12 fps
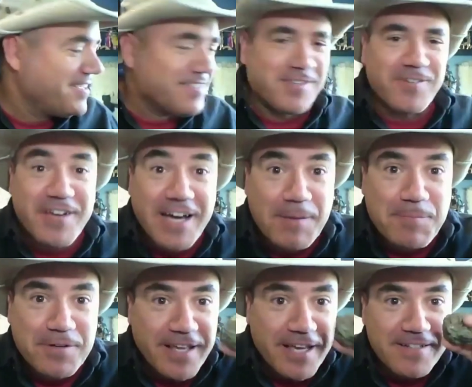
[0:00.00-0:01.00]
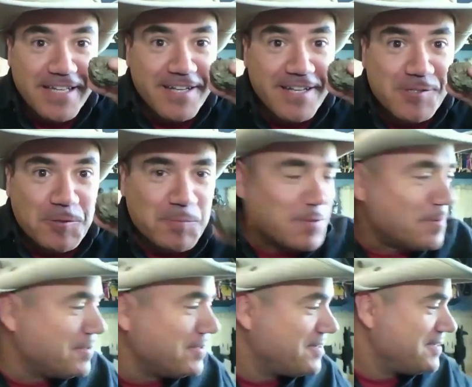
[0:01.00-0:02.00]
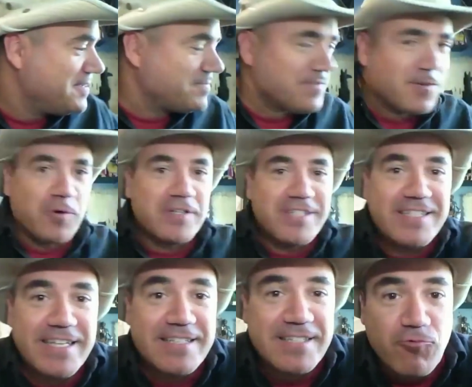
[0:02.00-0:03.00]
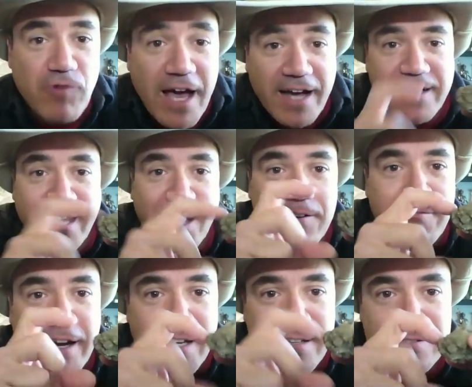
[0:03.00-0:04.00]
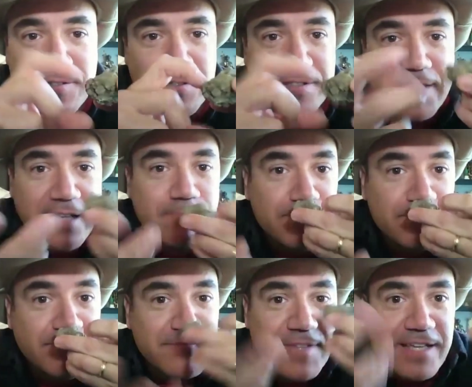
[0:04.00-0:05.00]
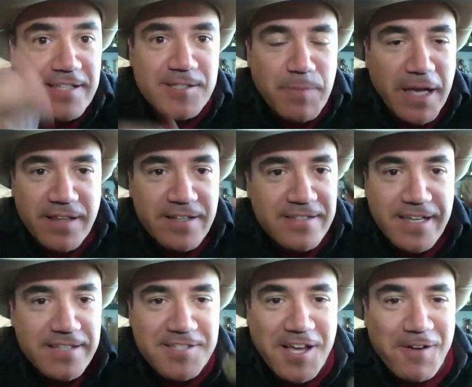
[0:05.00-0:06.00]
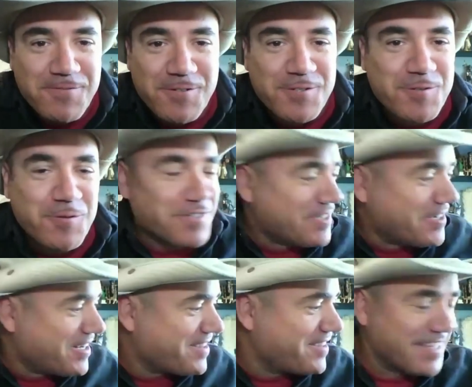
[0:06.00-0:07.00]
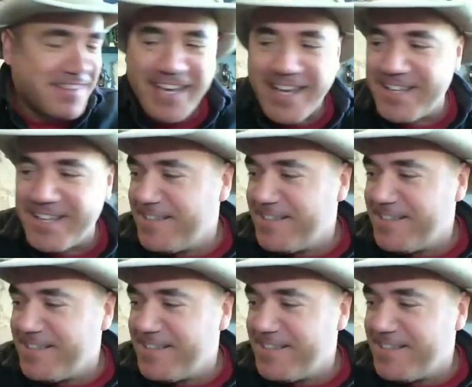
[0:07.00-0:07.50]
So coprolite, dinosaur poop. Of course, it's a rock now, right? So it's not, you can't smell it. It's not soft or squishy or anything like that.